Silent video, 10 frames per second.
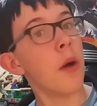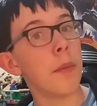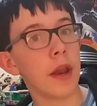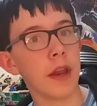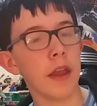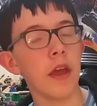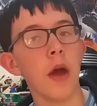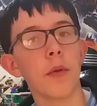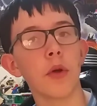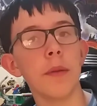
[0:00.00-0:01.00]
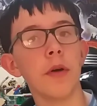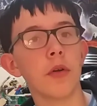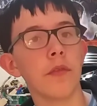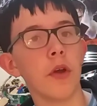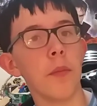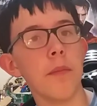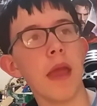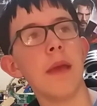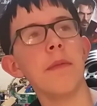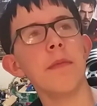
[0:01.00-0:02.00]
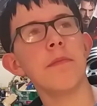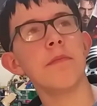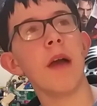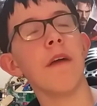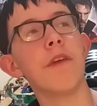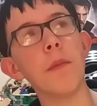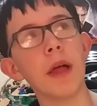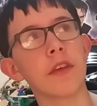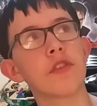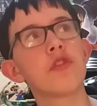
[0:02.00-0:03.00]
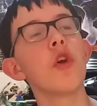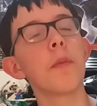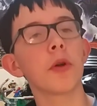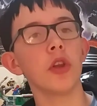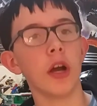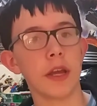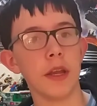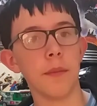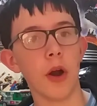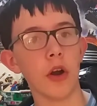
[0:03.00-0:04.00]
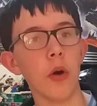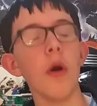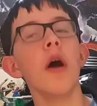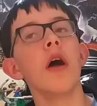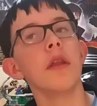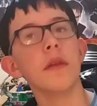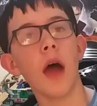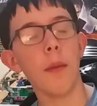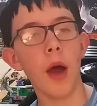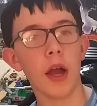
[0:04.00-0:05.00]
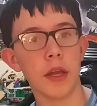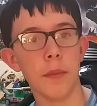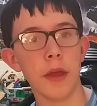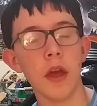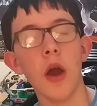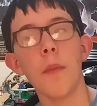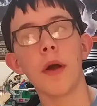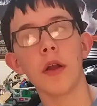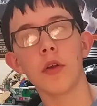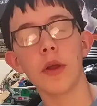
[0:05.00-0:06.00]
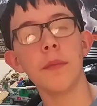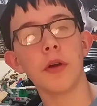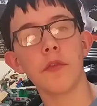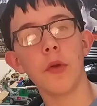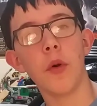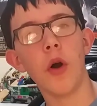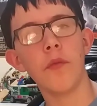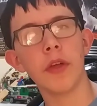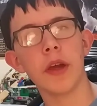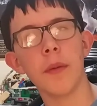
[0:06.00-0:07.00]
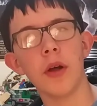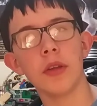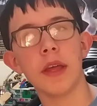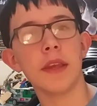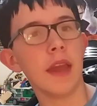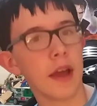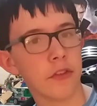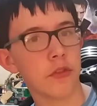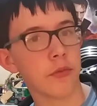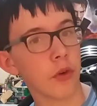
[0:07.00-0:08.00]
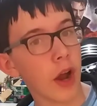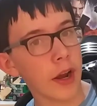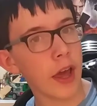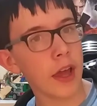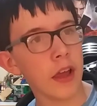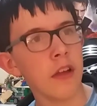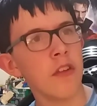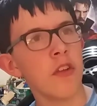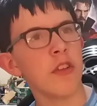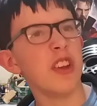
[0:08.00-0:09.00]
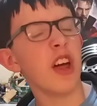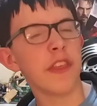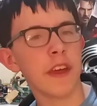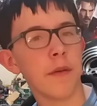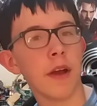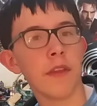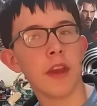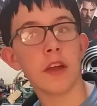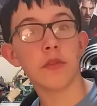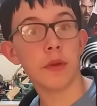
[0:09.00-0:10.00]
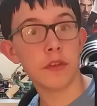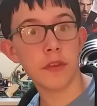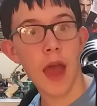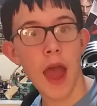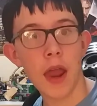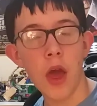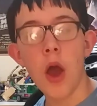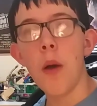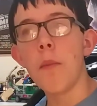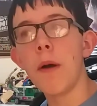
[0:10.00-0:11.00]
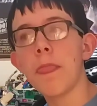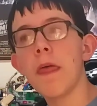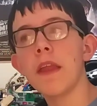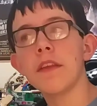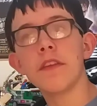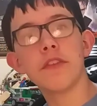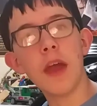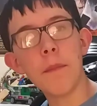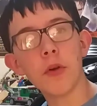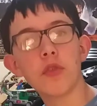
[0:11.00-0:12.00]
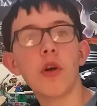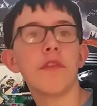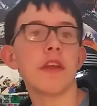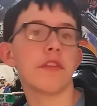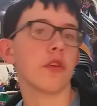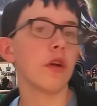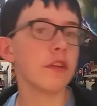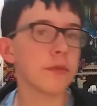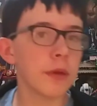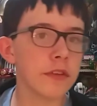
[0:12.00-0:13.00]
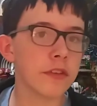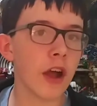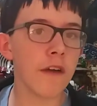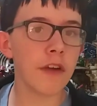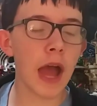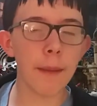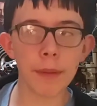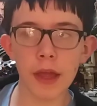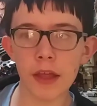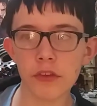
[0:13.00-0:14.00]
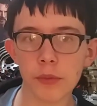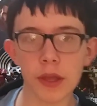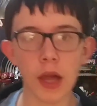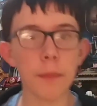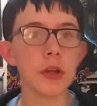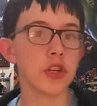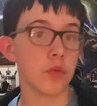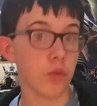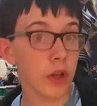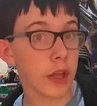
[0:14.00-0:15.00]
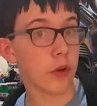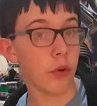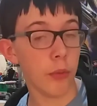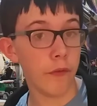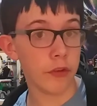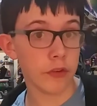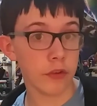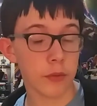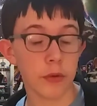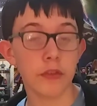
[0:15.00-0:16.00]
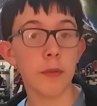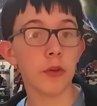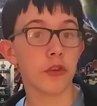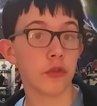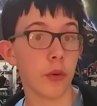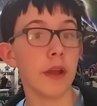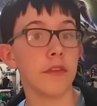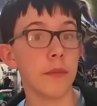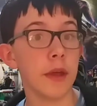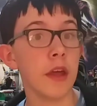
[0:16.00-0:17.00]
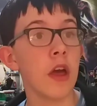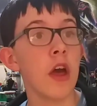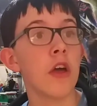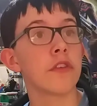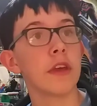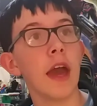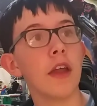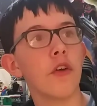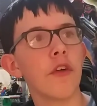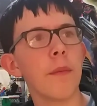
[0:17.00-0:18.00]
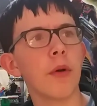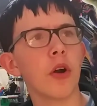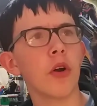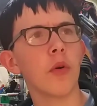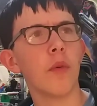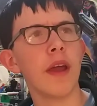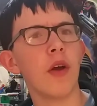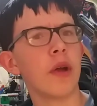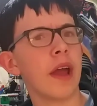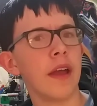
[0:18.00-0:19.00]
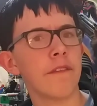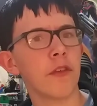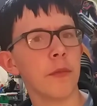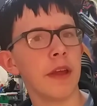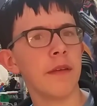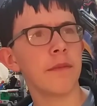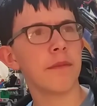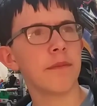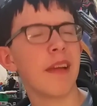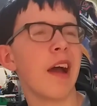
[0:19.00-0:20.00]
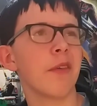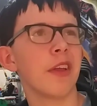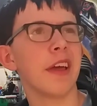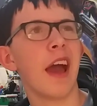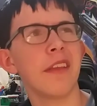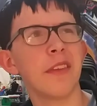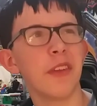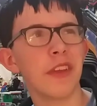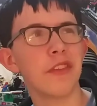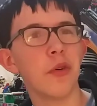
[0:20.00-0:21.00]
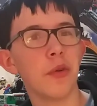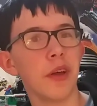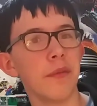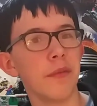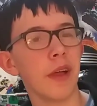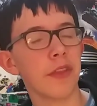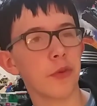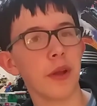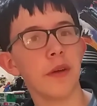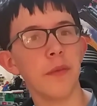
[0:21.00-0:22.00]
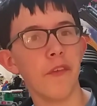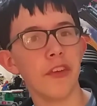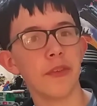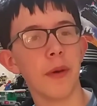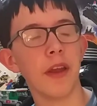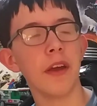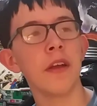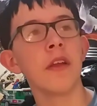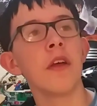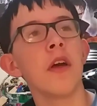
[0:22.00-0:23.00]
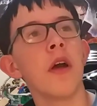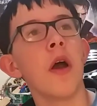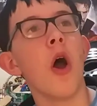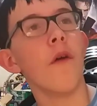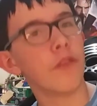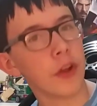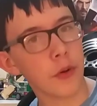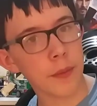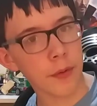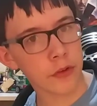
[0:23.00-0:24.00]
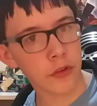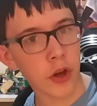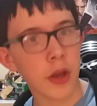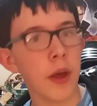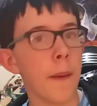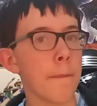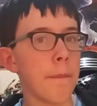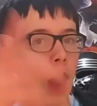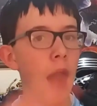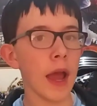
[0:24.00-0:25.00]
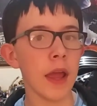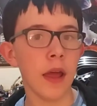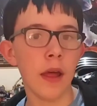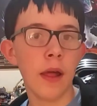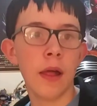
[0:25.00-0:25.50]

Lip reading: But I did. Green Book review, maybe if I'm like super lucky tomorrow. I'm not going to be. But Green Book review will hopefully come out like next Friday. Then nothing coming out the next week, sad. But then in December, 12 Days of Christmas stuff happens. We got a bunch of really cool movies in December. December looks great to me. So yeah, November went okay for me. Not really. I had three good movies about it. Hopefully Green Book's good. Bye.